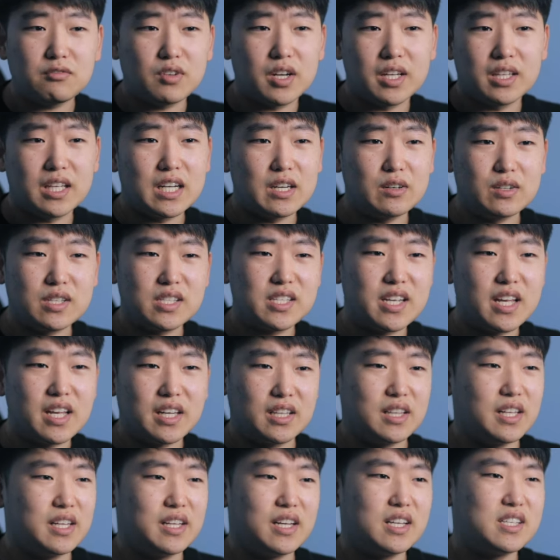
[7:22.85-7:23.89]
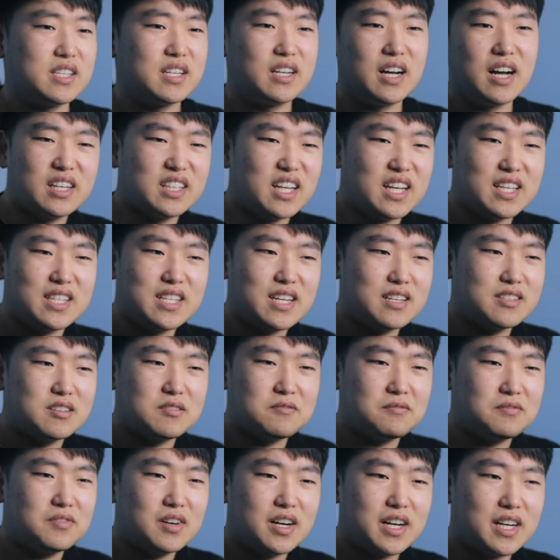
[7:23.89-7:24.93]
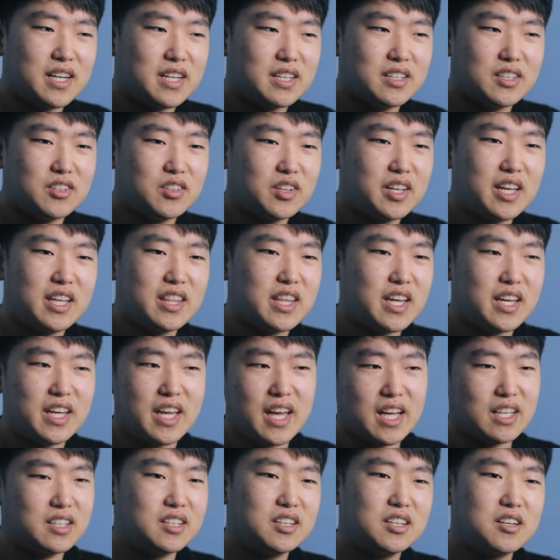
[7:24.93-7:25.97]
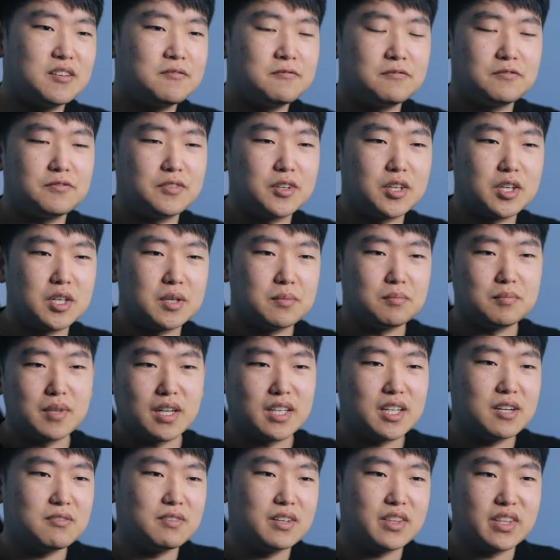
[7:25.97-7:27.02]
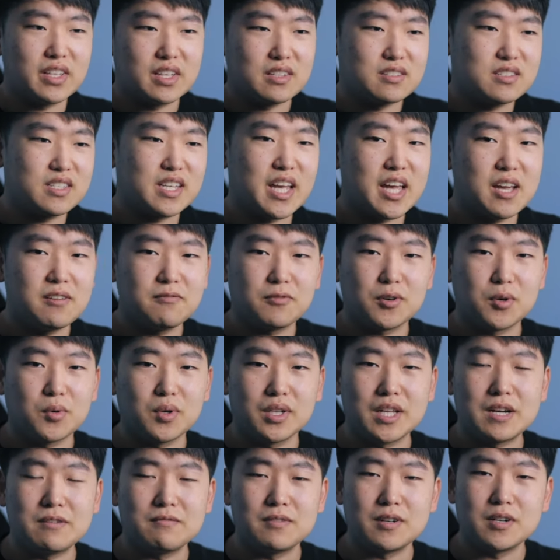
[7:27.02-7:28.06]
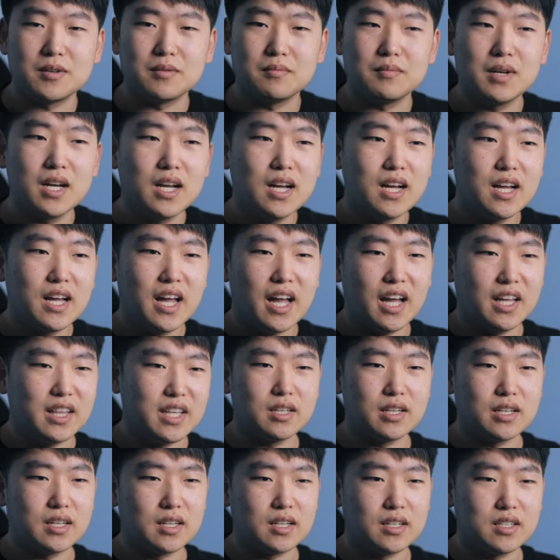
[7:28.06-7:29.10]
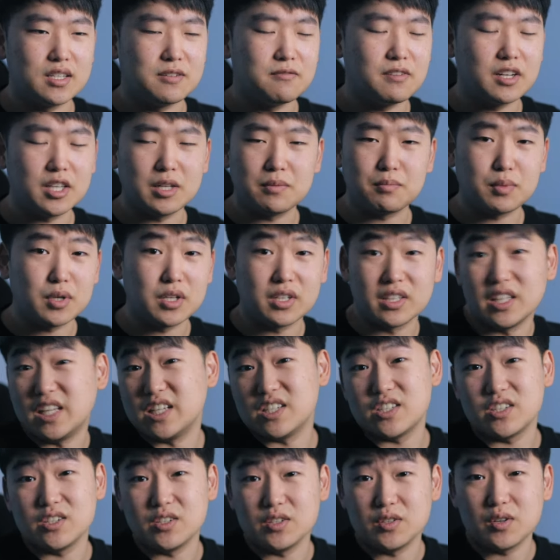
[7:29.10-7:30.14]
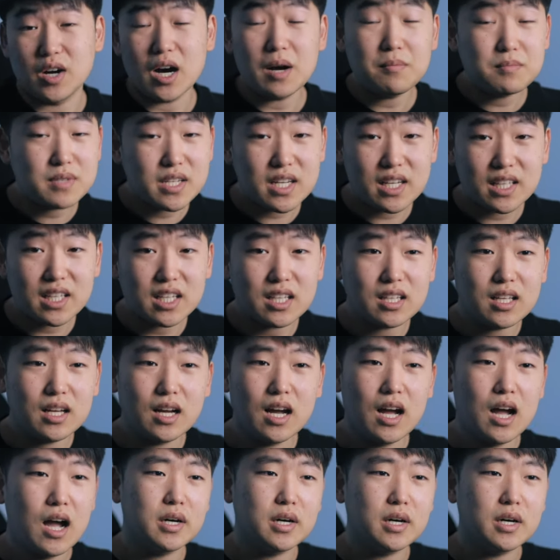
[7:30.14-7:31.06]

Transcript: Right now it's saying like it's unidentified, you know, they can't confirm that everything's safe or whatever, and the developer needs to update it.